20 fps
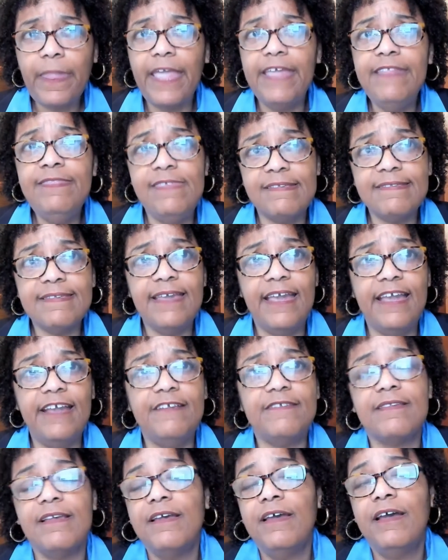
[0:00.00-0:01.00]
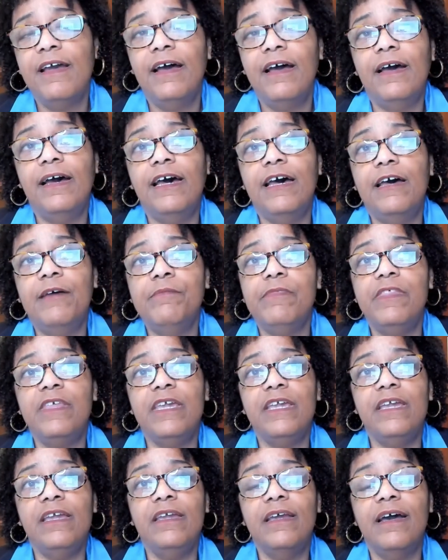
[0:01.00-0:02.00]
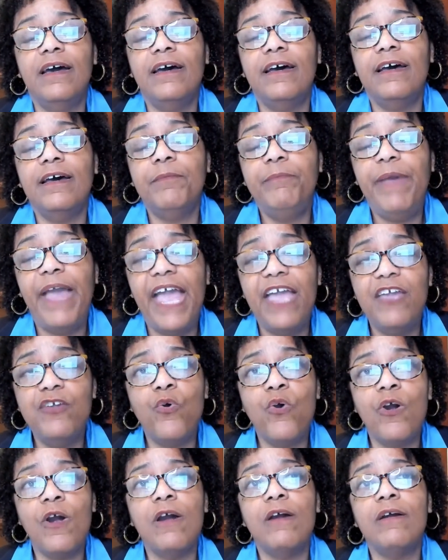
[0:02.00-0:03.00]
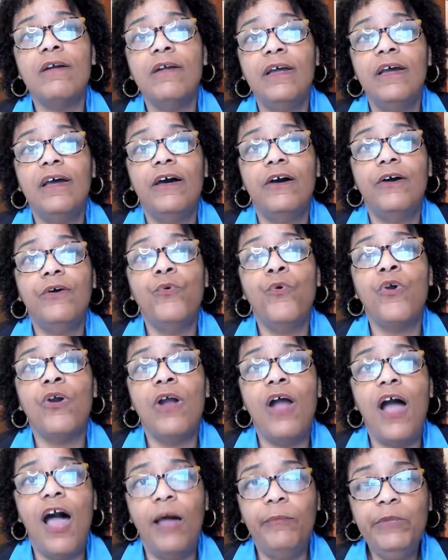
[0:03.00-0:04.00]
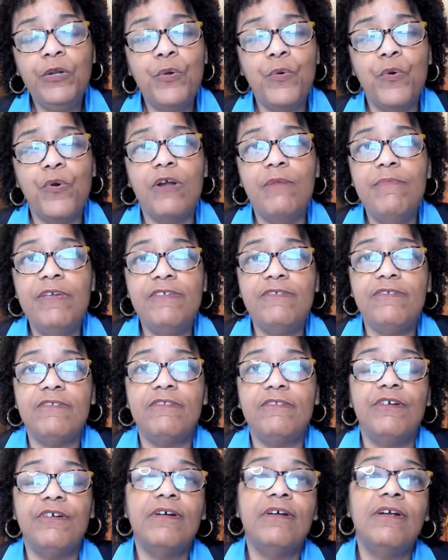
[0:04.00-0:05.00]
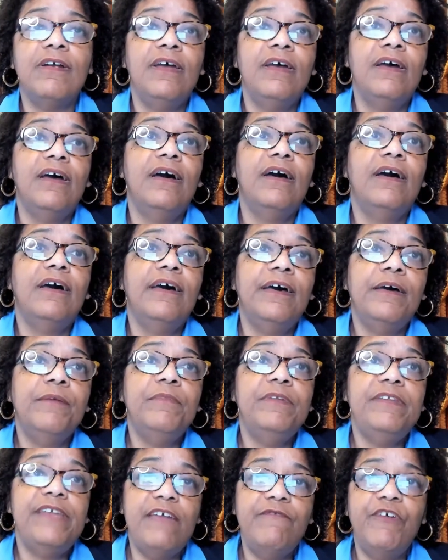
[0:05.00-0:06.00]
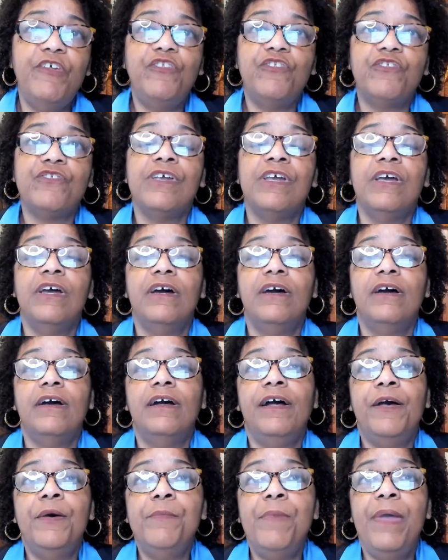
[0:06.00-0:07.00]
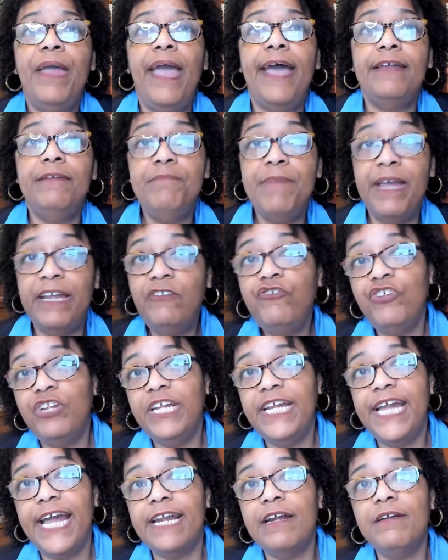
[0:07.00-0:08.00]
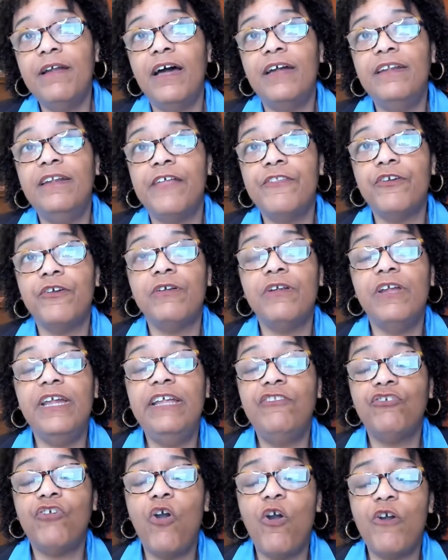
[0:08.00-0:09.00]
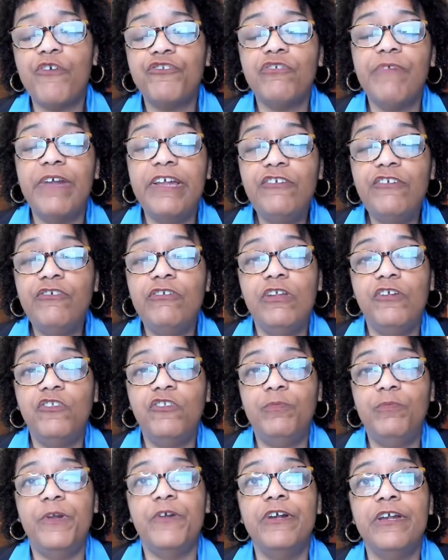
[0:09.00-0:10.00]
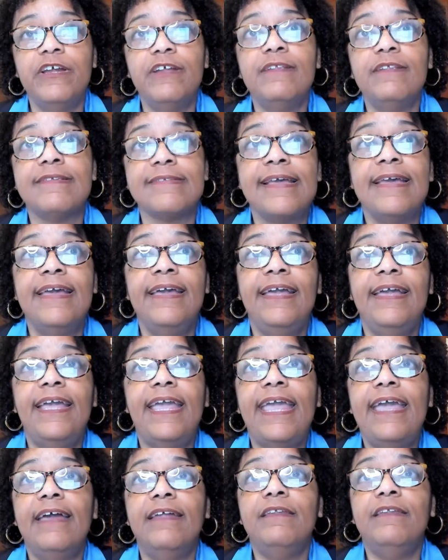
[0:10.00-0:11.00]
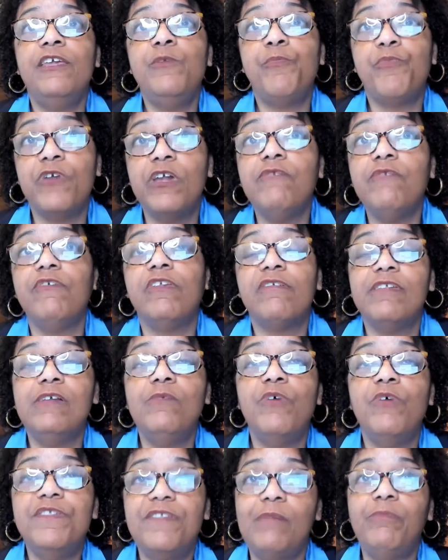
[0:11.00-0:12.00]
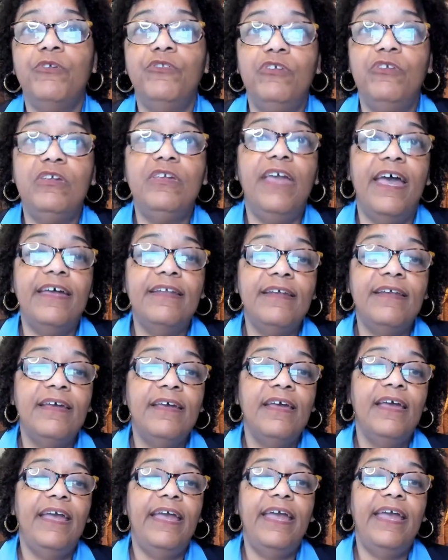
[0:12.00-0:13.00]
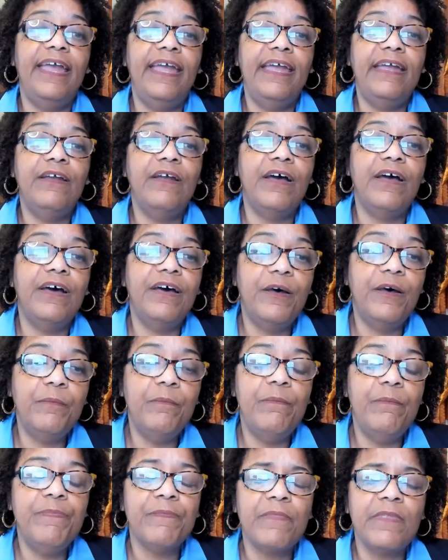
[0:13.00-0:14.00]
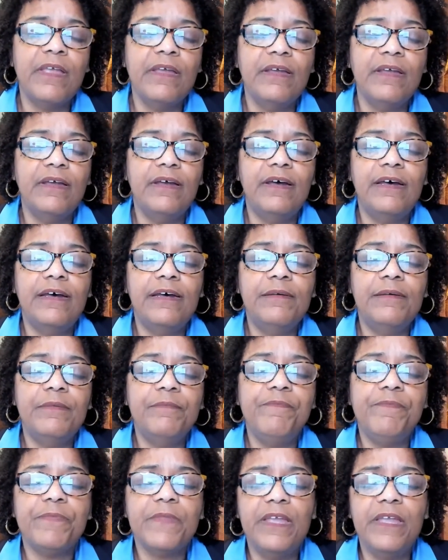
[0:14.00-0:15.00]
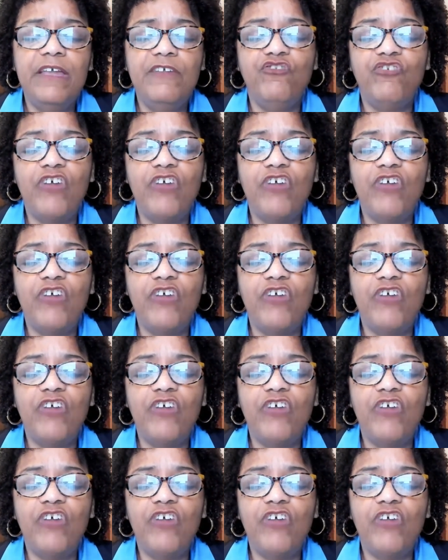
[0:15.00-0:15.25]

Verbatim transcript: In this case, Um, the uh, payor or obligor, Mister Um, Davis, um, had mentioned he had a, another incarceration experience, and he previously was able to get a um, uh, his